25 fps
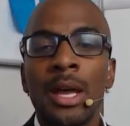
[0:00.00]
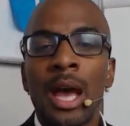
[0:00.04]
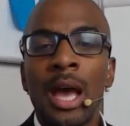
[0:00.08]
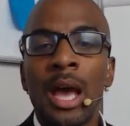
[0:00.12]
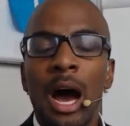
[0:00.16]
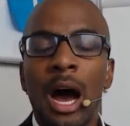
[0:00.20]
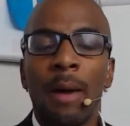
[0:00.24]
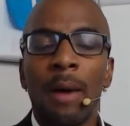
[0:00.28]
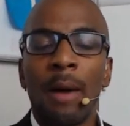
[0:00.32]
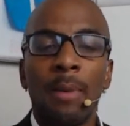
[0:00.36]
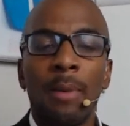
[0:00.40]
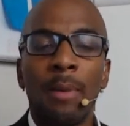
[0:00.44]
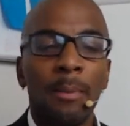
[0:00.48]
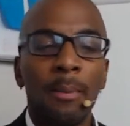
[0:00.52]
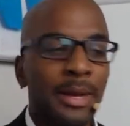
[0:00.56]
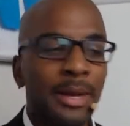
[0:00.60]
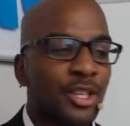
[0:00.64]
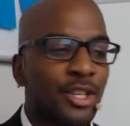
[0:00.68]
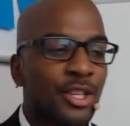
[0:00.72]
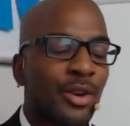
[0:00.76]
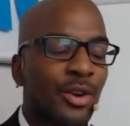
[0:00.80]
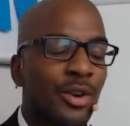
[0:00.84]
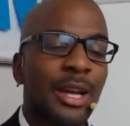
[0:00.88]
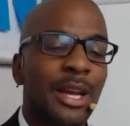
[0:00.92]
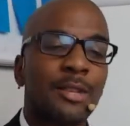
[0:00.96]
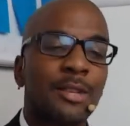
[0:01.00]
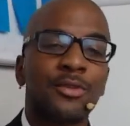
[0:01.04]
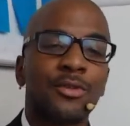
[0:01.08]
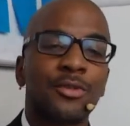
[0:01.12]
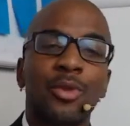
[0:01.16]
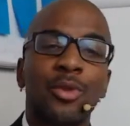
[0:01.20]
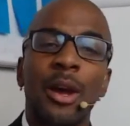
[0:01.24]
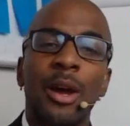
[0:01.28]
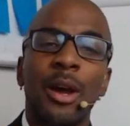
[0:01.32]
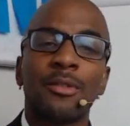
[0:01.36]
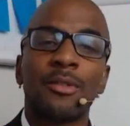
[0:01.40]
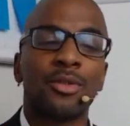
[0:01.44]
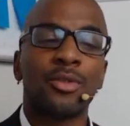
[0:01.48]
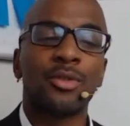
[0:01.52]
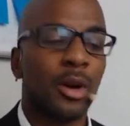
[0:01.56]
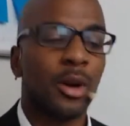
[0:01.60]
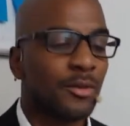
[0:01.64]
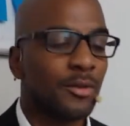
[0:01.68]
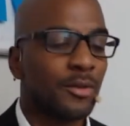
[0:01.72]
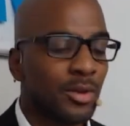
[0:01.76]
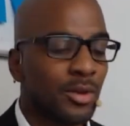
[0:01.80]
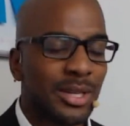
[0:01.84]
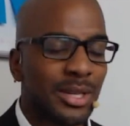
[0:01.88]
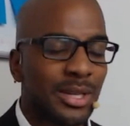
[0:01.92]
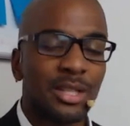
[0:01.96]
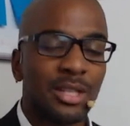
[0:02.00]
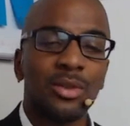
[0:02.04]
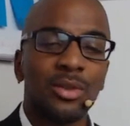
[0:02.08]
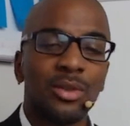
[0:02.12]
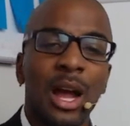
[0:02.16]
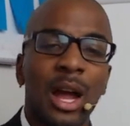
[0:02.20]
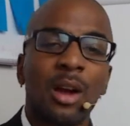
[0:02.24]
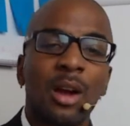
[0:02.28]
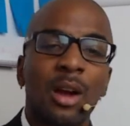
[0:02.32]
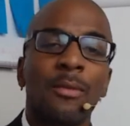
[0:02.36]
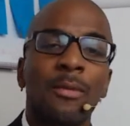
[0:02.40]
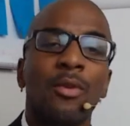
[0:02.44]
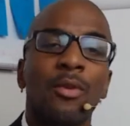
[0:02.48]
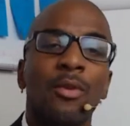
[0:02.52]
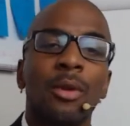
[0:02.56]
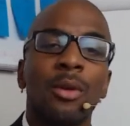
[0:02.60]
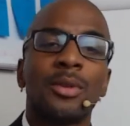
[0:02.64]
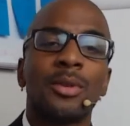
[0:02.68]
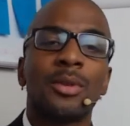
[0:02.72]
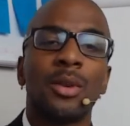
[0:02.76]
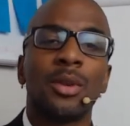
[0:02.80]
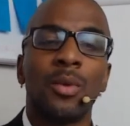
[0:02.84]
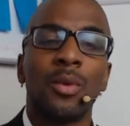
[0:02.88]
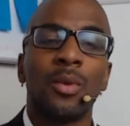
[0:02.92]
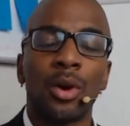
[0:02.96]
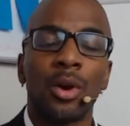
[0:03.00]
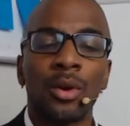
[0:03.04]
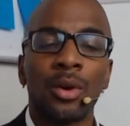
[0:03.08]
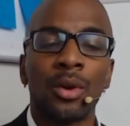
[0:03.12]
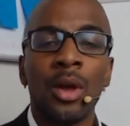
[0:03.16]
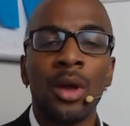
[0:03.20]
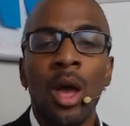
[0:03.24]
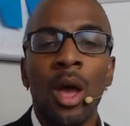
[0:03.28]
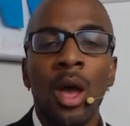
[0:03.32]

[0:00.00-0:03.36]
But be 12:2 says, "Do not conform to the world,